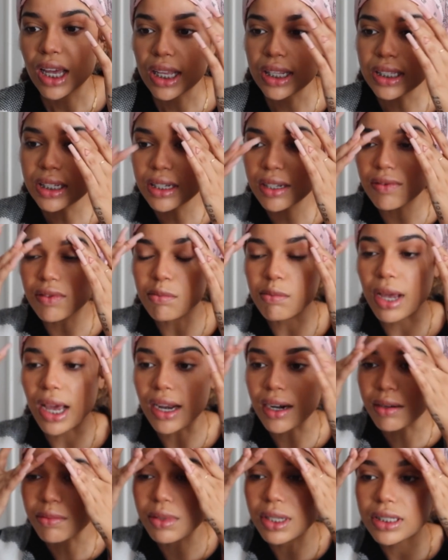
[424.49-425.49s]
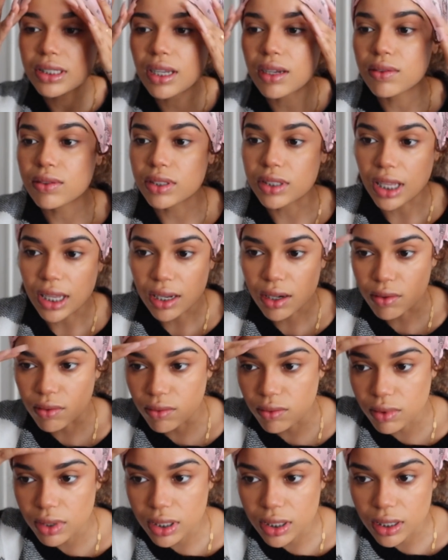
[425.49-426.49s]
it didn't even matter. Plus I was like
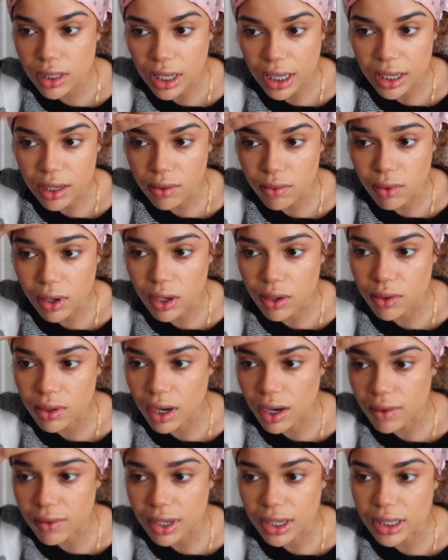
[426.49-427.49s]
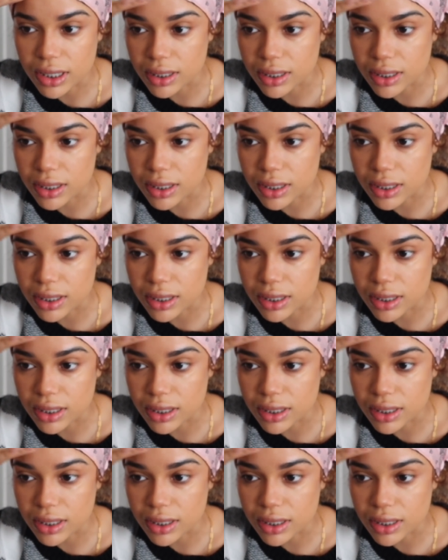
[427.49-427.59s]
grown already,